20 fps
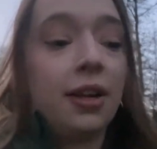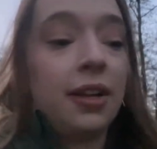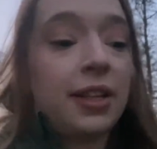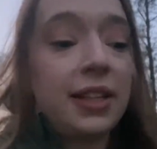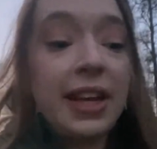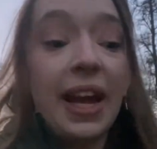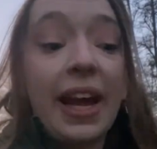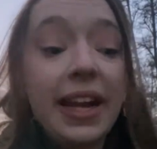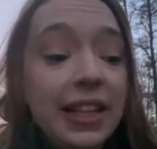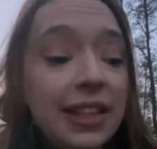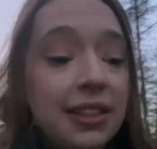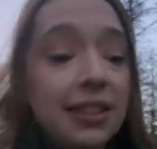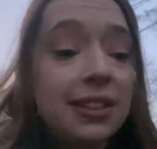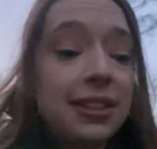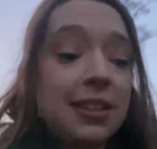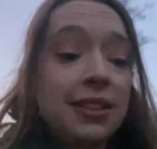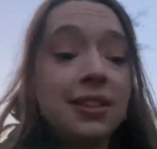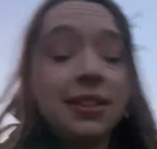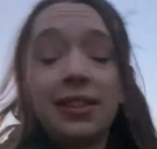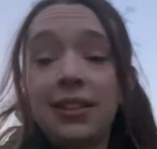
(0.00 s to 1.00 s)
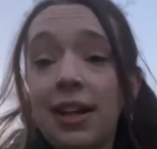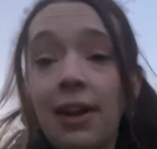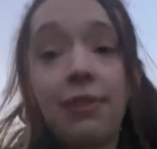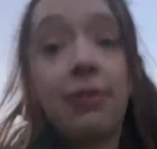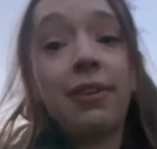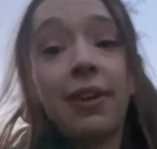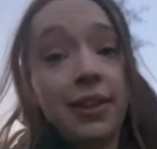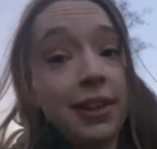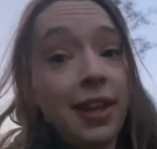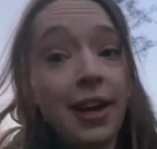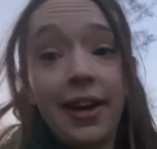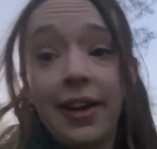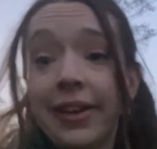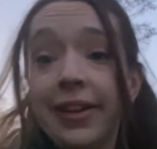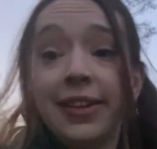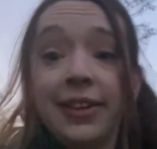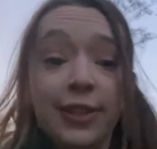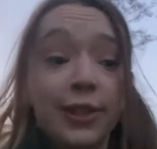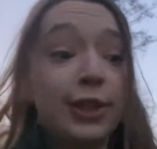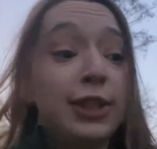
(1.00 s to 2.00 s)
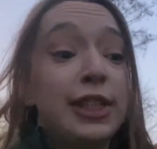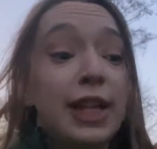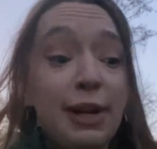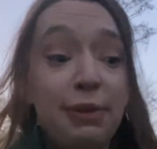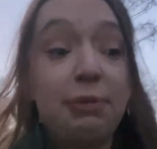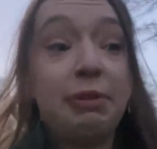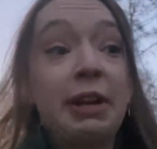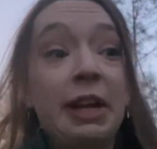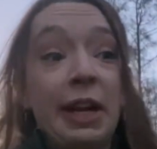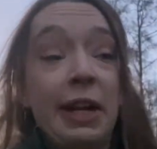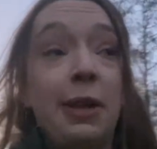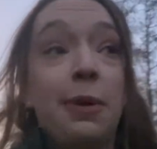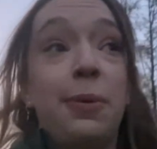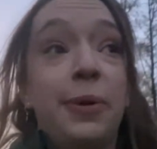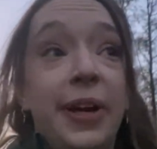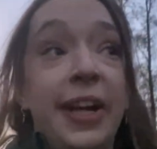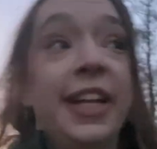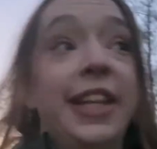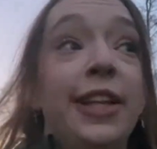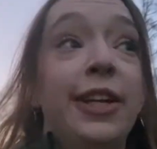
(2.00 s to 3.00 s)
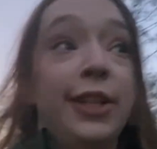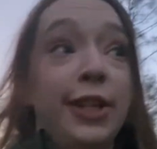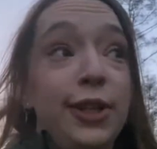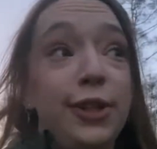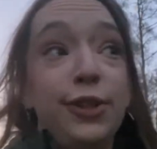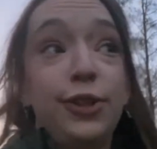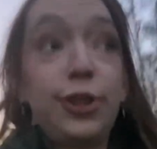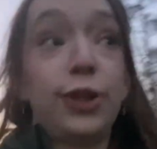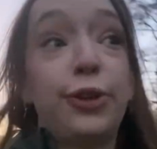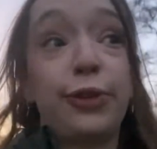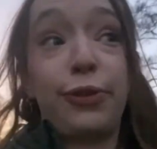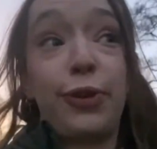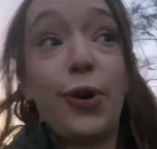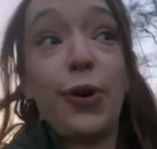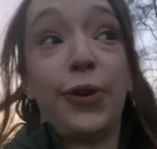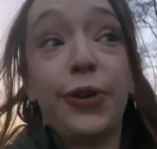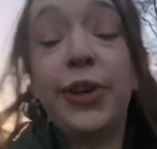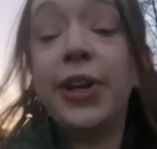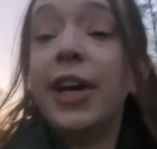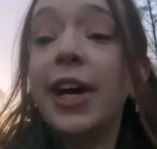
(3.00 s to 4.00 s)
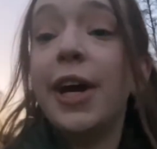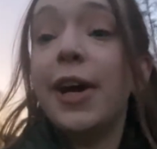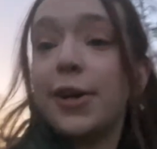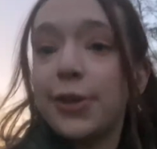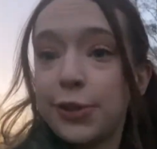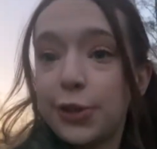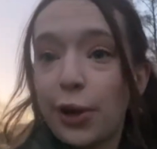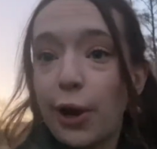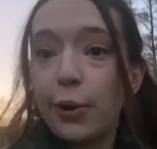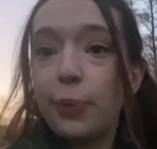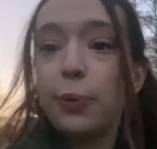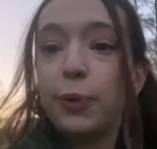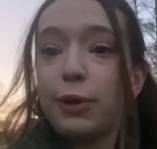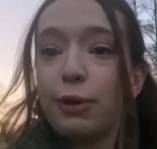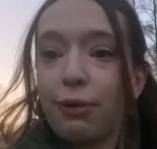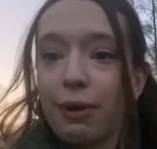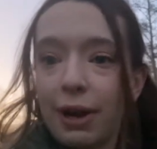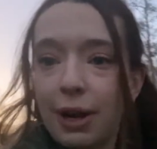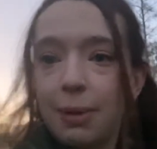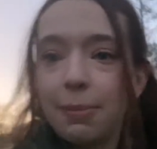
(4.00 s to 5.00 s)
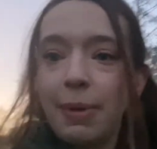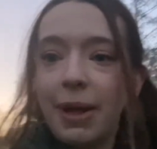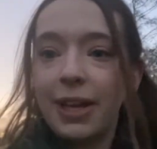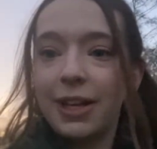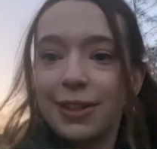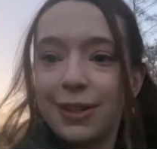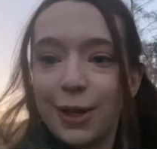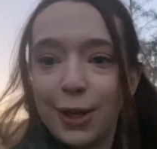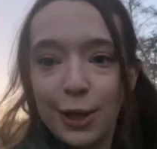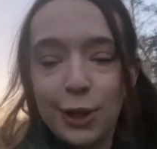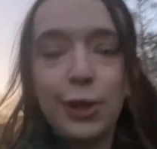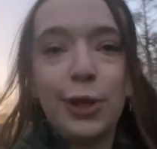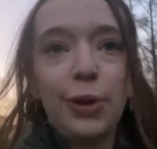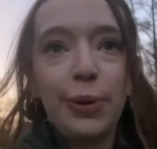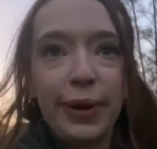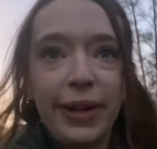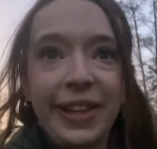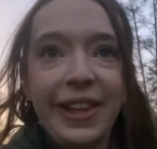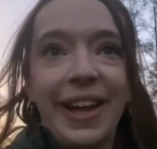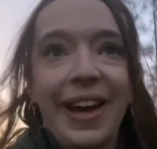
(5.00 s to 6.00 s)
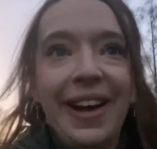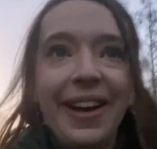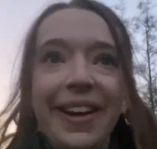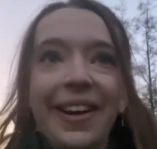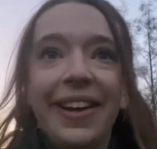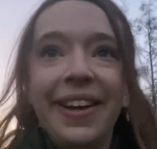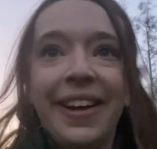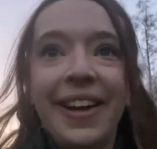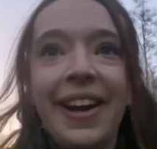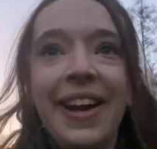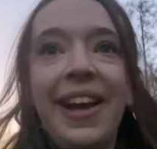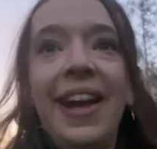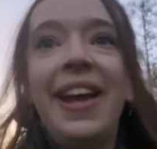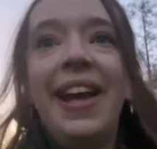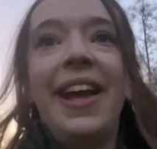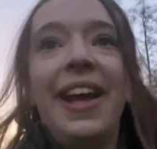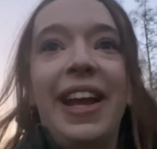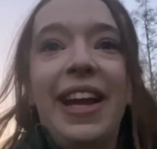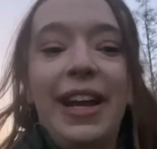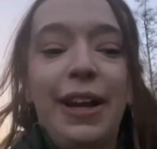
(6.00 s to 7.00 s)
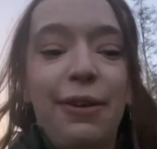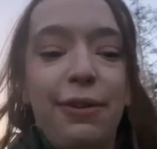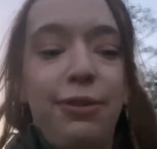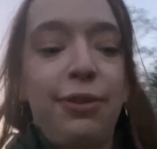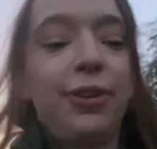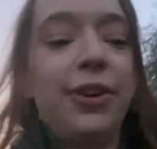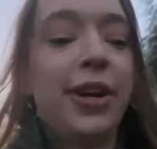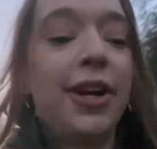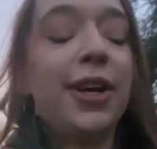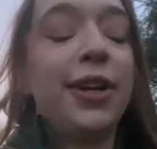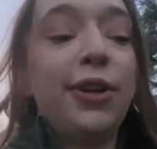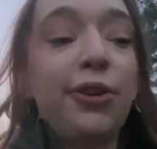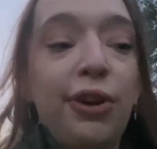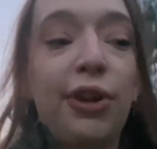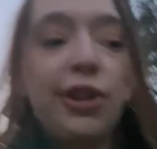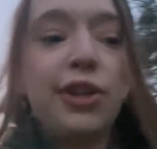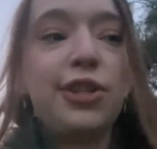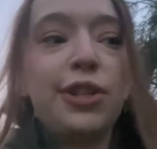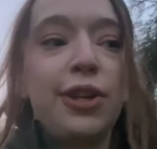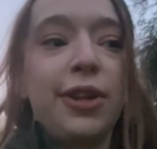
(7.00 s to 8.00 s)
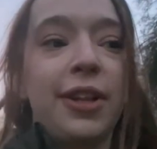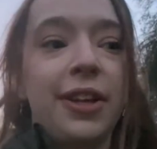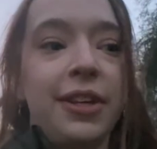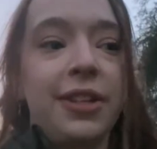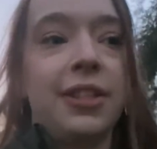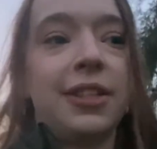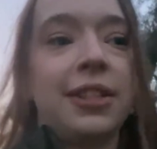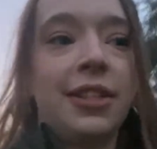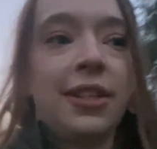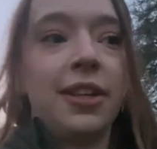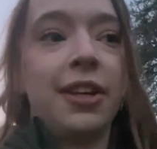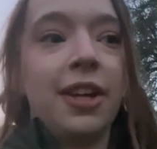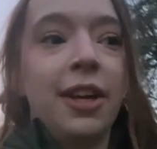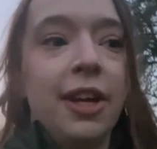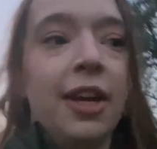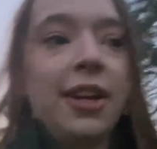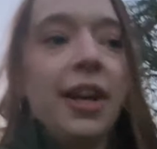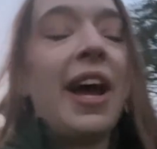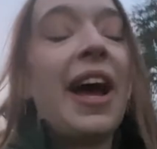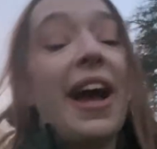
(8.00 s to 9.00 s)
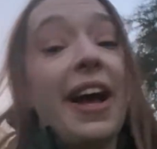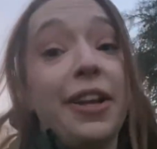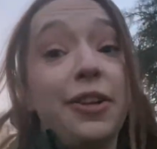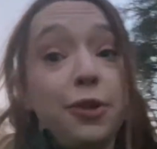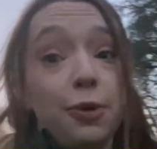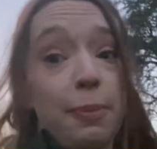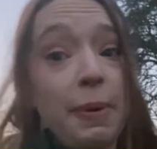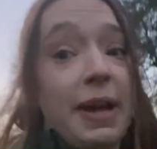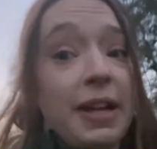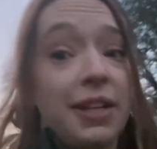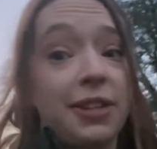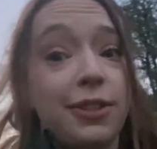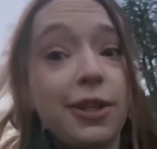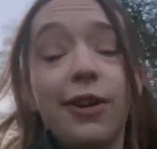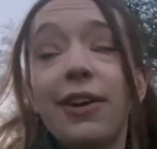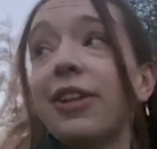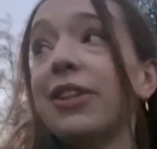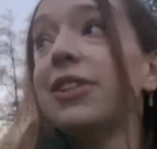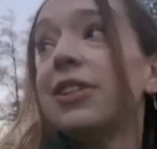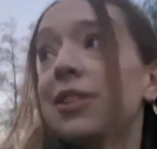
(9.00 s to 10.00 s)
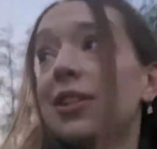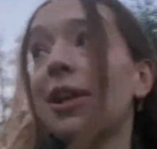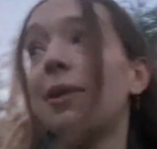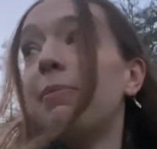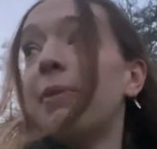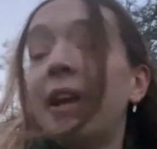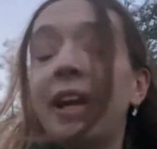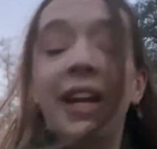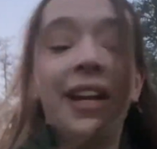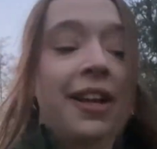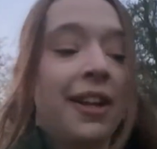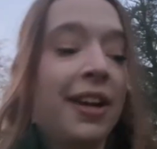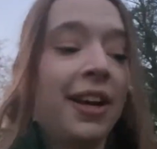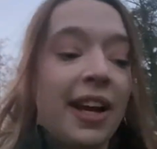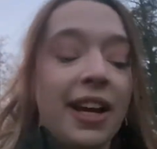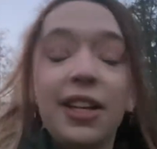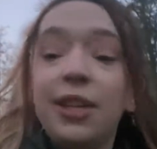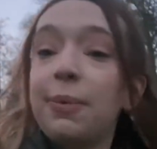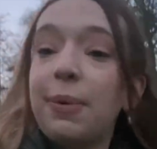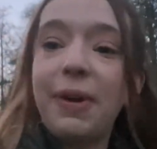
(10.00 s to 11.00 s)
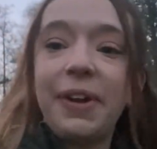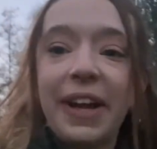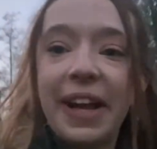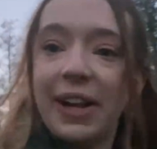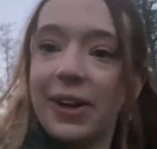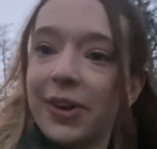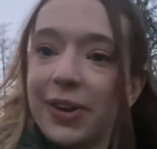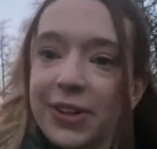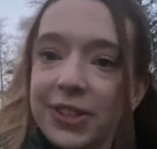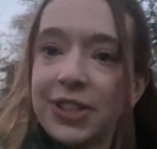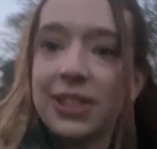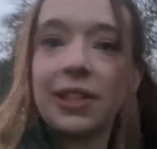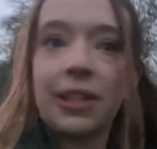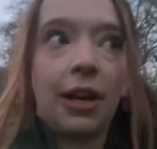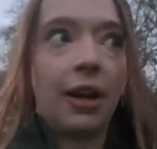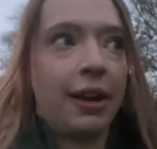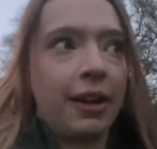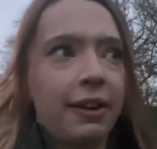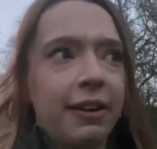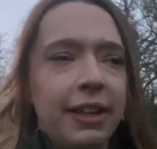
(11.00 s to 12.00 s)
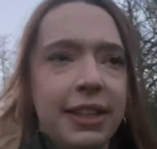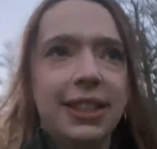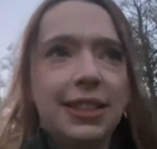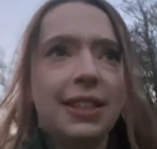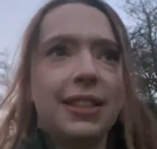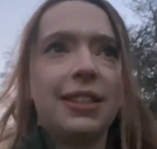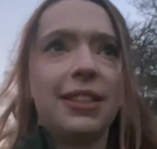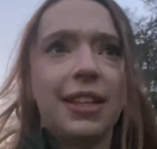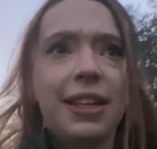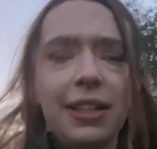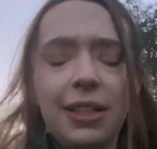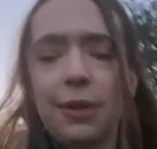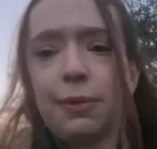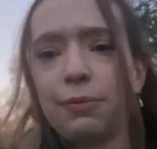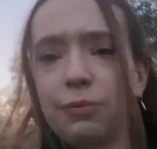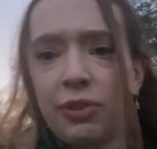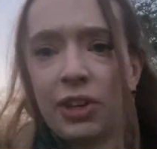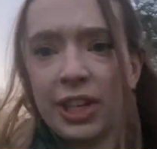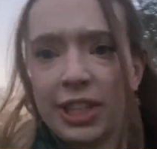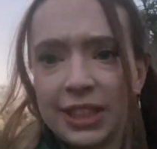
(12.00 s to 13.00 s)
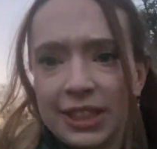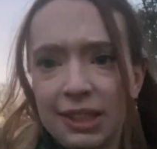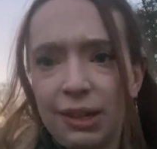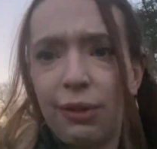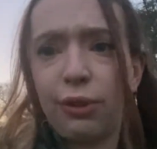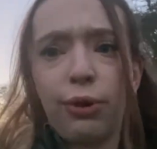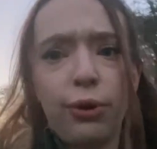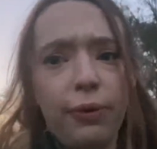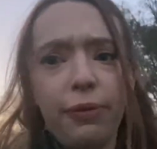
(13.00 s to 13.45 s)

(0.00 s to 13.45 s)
gates and stuff like that, and definitely the way that you should have gone. So I would recommend doing that if you're going to do this and you're bad at directions like me, and you won't get lost like I did and end up running through